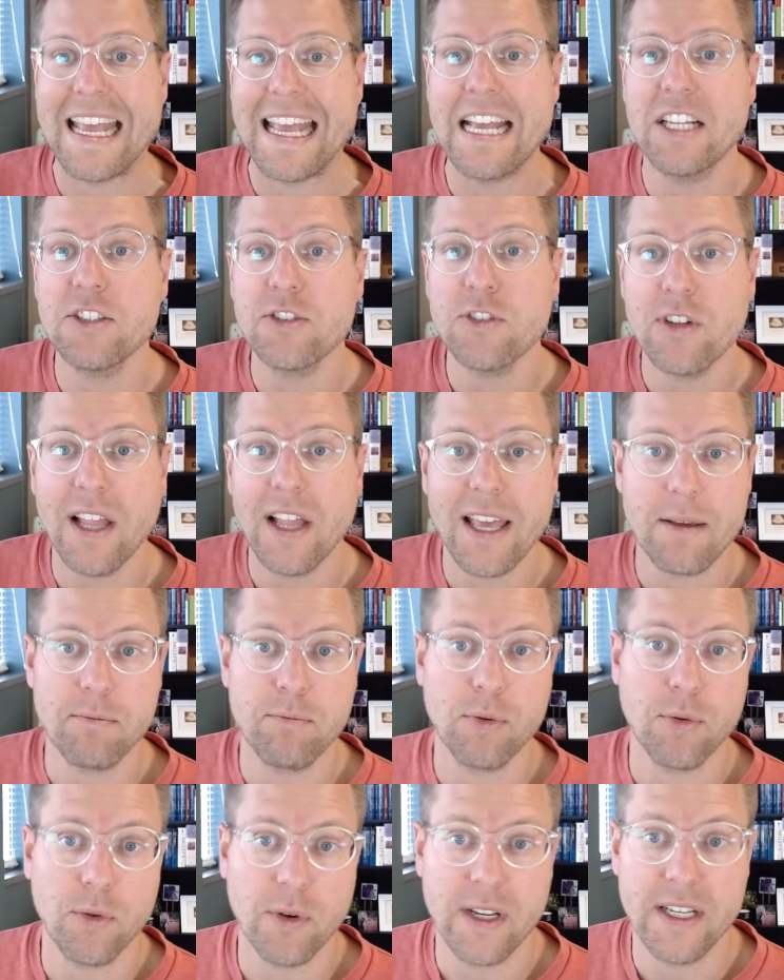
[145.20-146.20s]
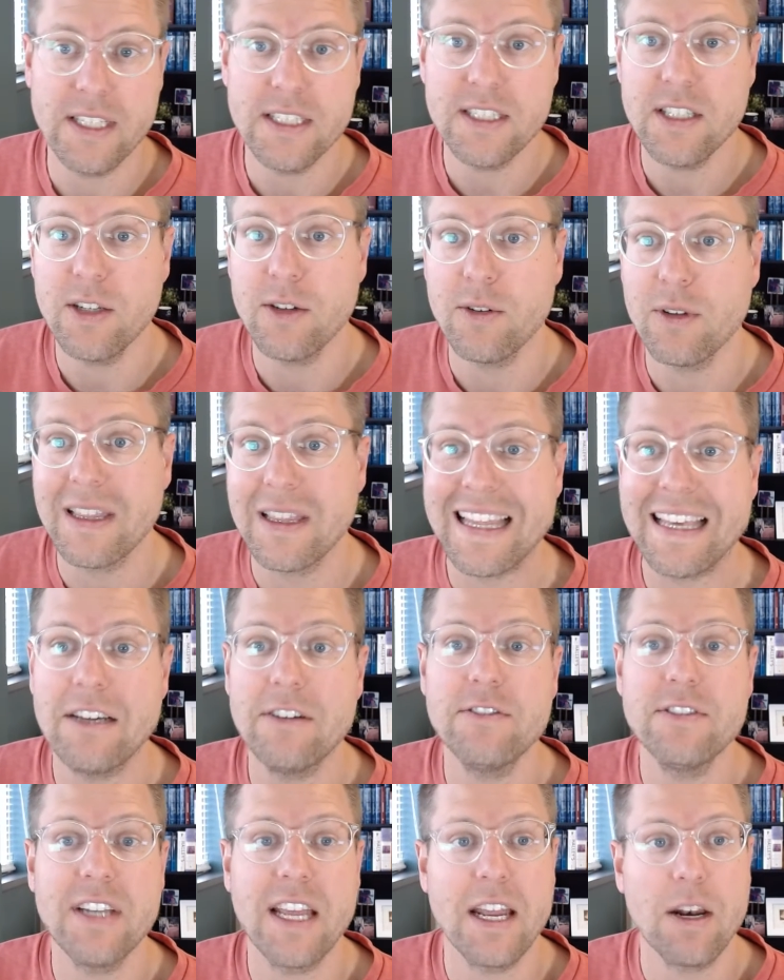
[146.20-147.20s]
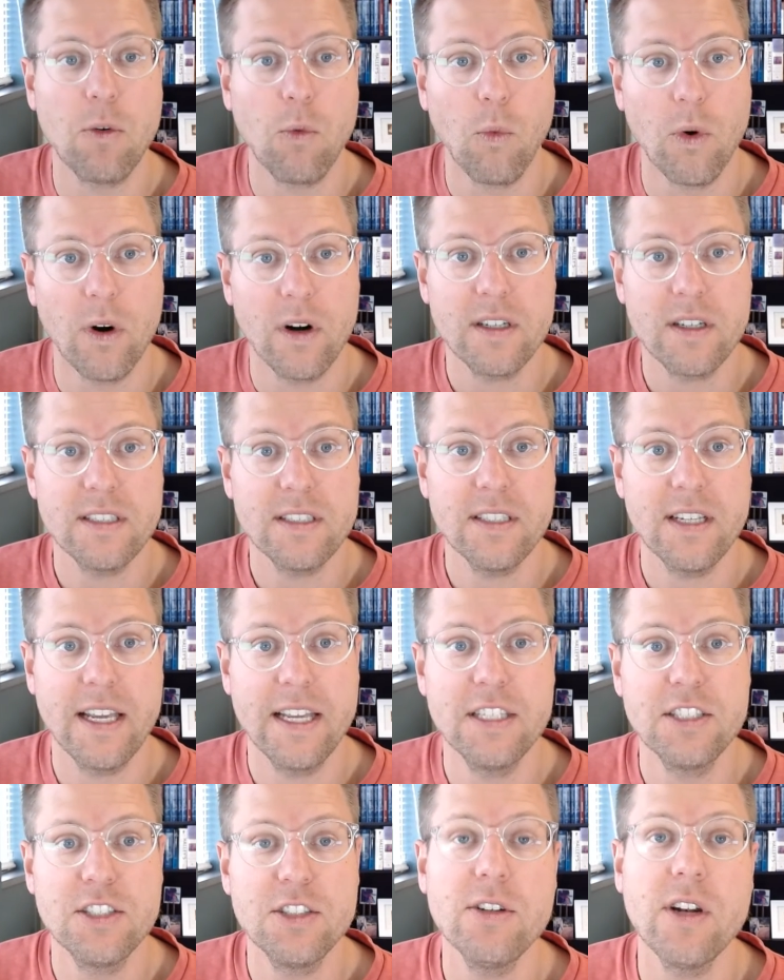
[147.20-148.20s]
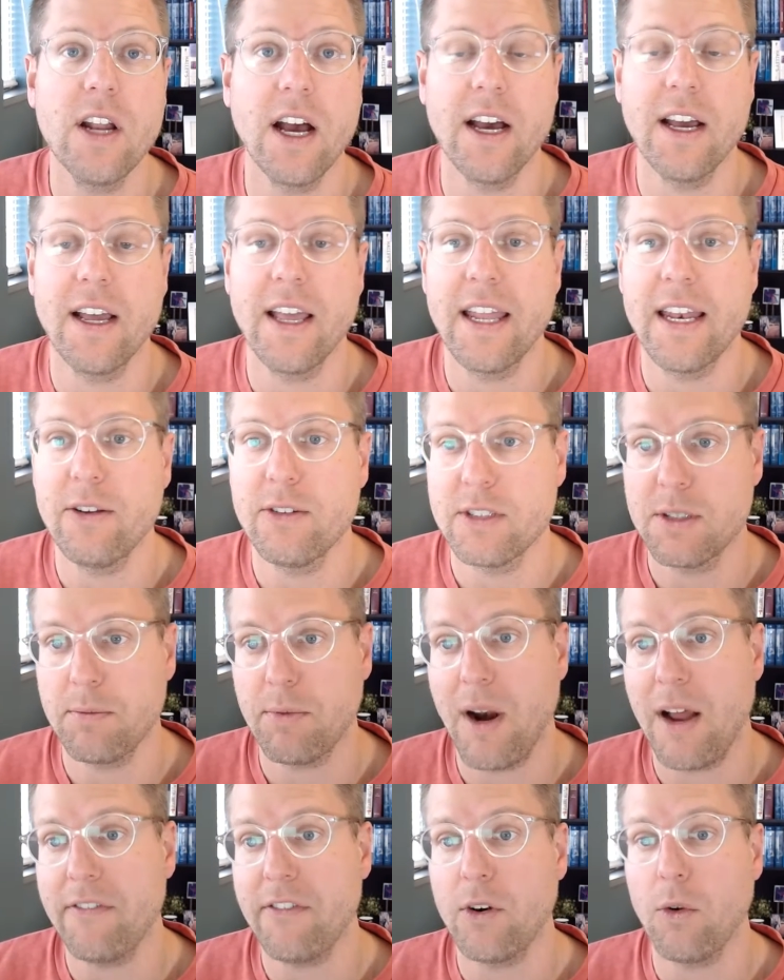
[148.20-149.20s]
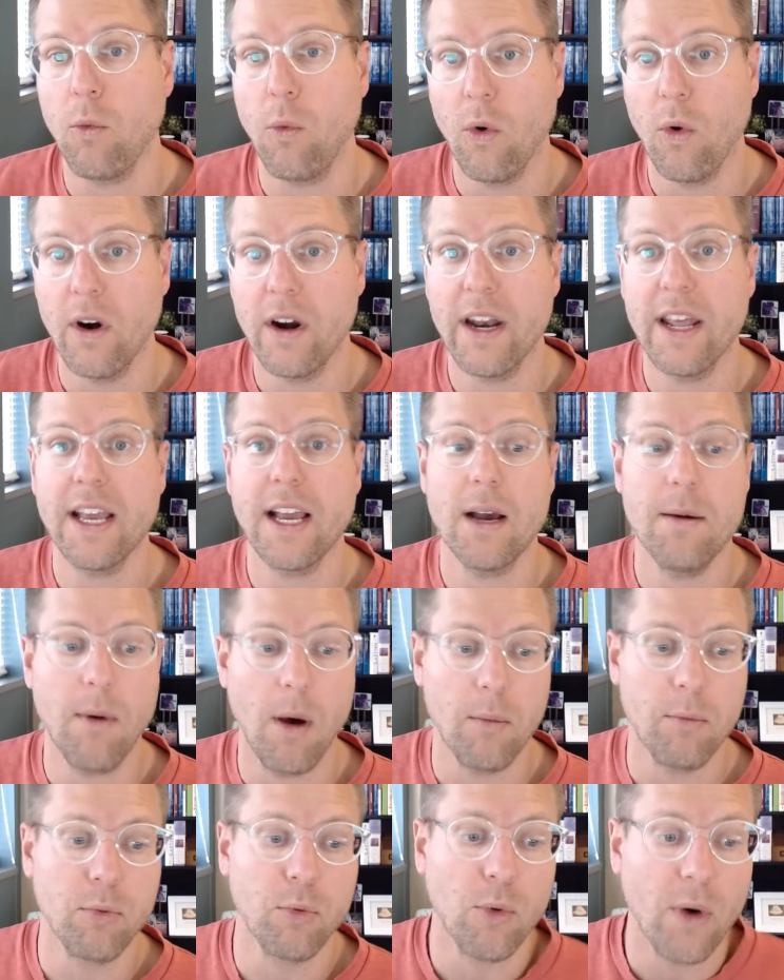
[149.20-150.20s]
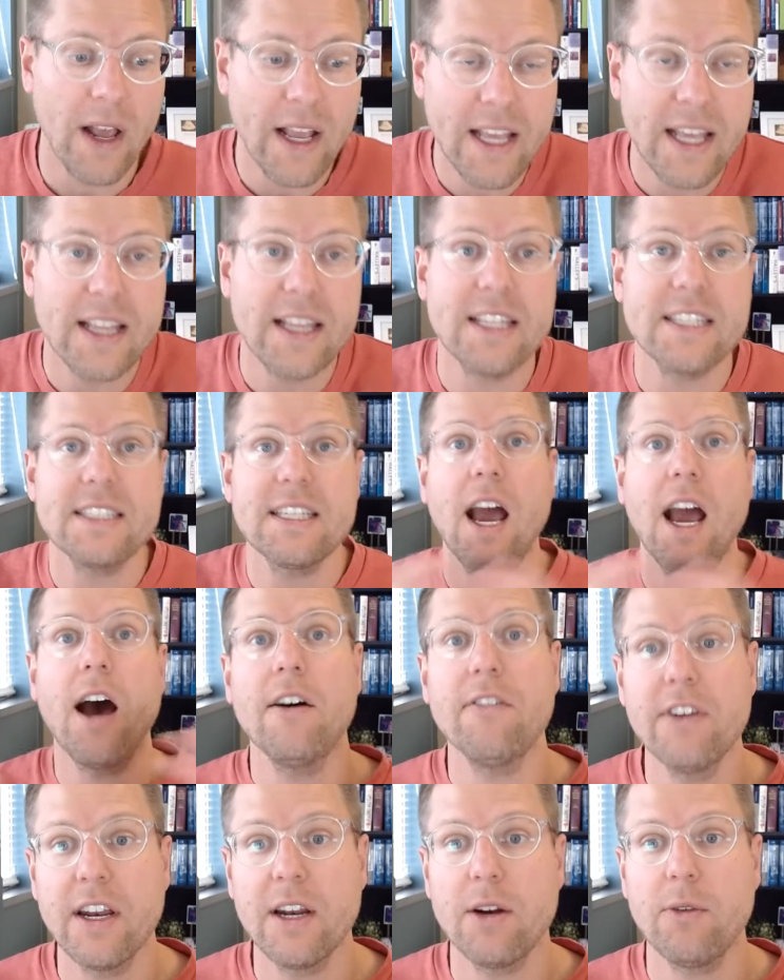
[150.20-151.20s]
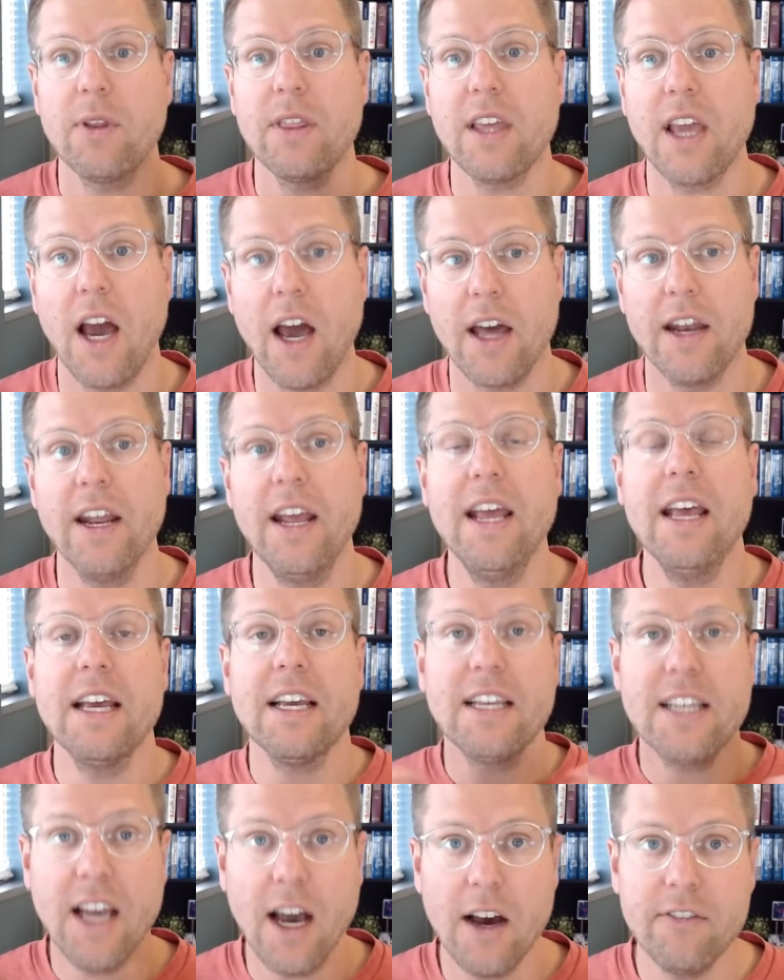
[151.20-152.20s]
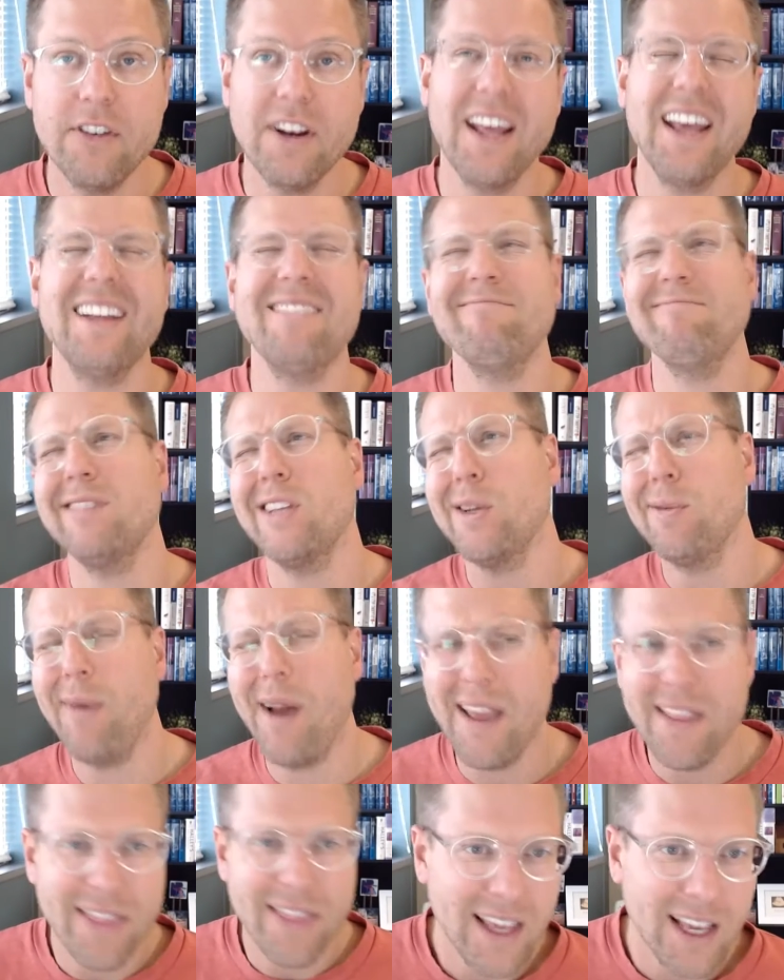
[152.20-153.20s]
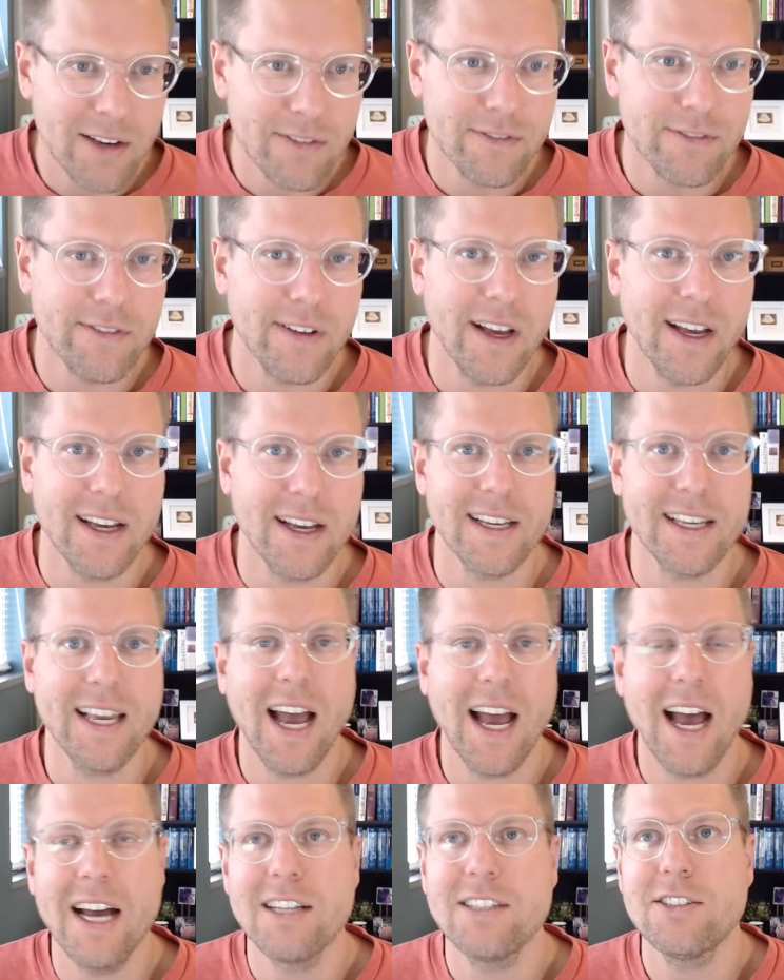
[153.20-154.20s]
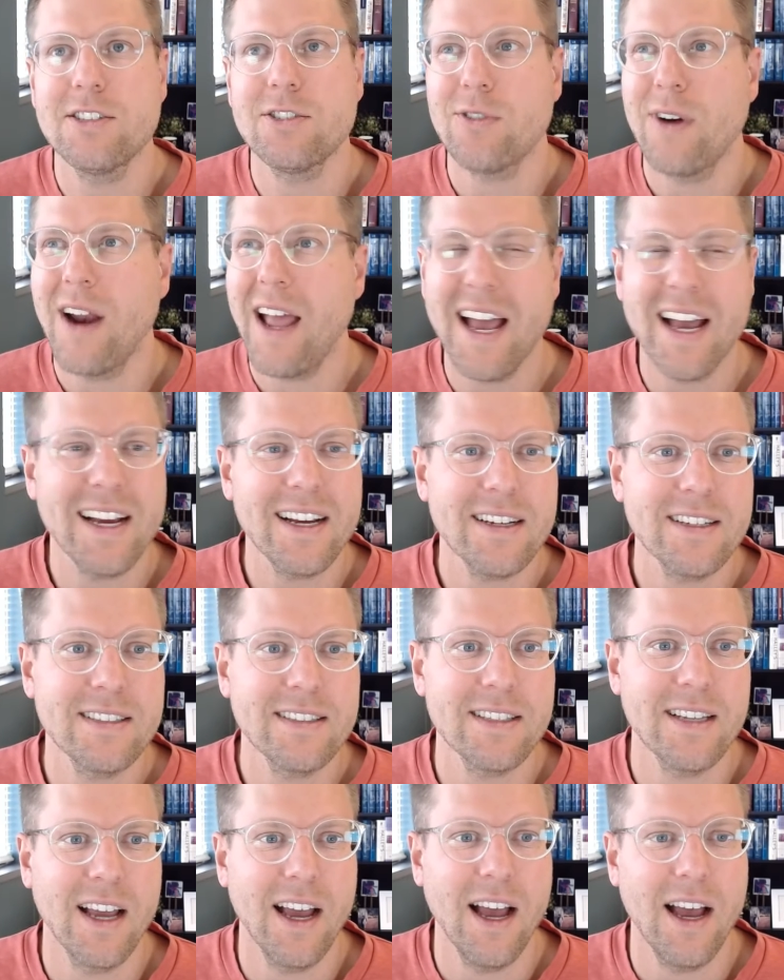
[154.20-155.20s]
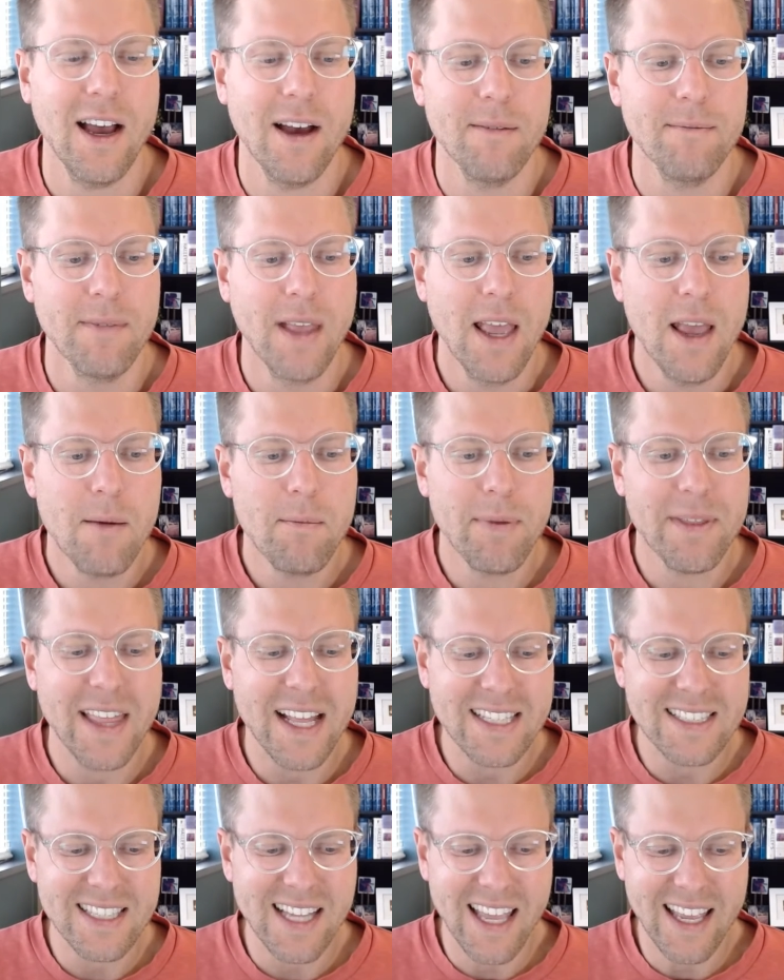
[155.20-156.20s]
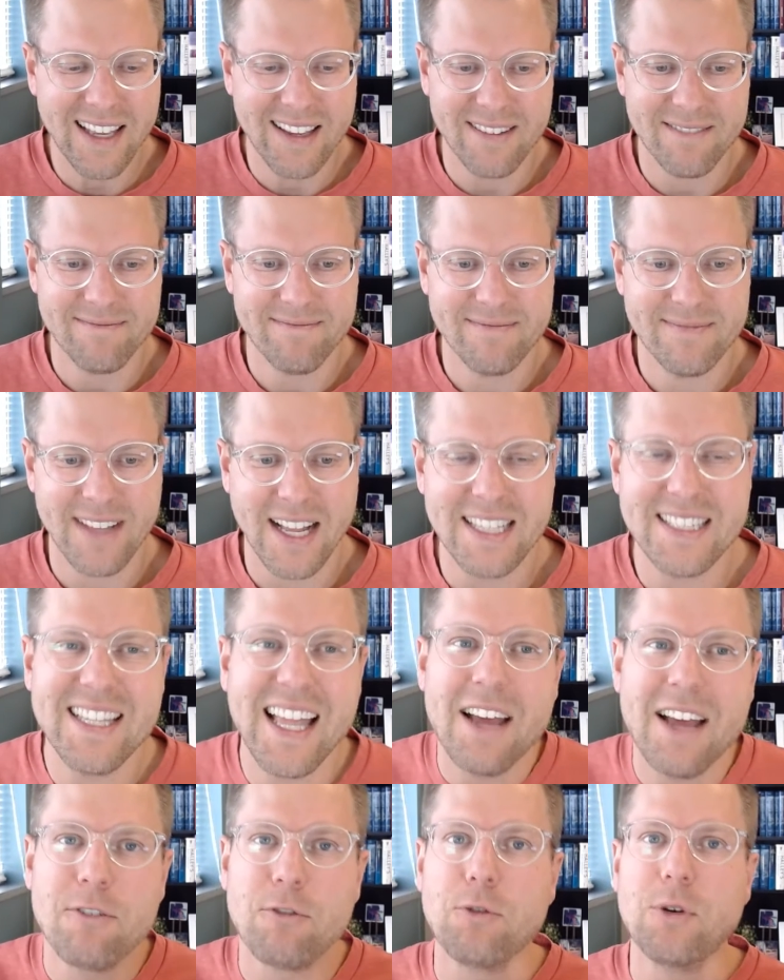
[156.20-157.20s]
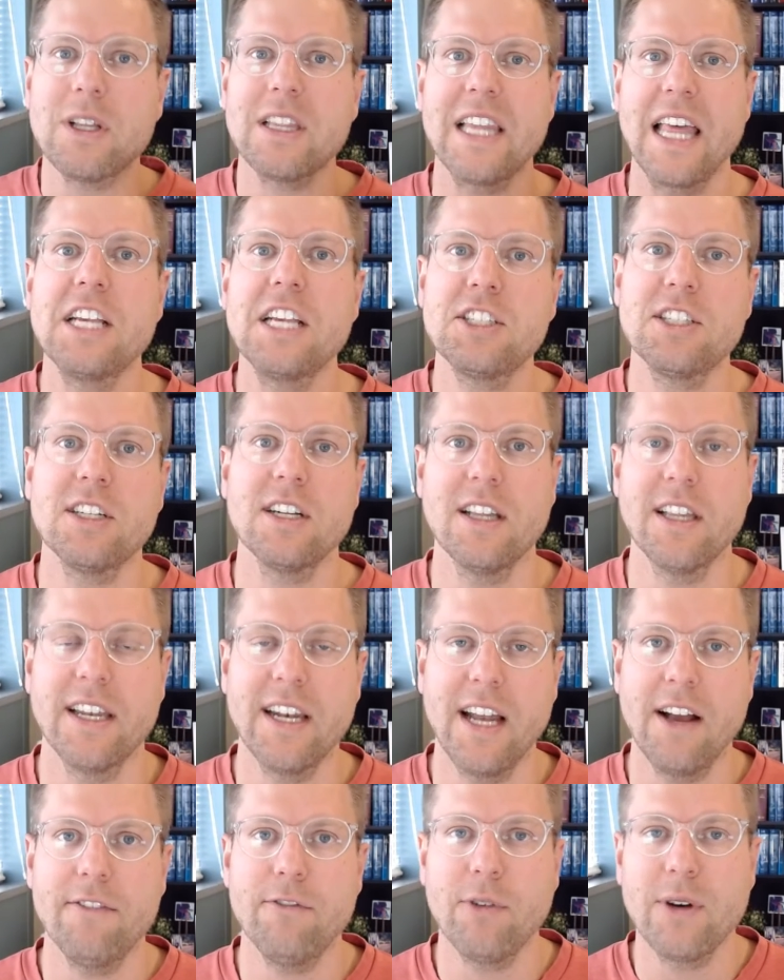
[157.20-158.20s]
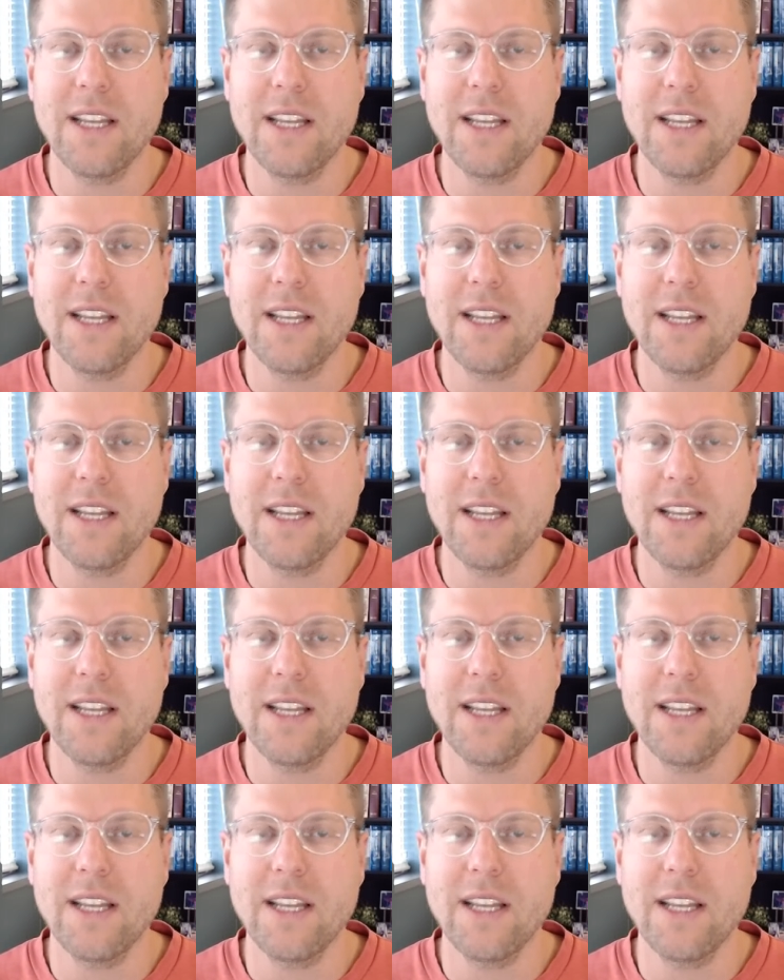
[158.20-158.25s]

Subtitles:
Israelite priest who lived and worked in Judah, and he was a prophet warning about breaking this covenant with God. Covenant, you might think of contract, but that's not relational enough.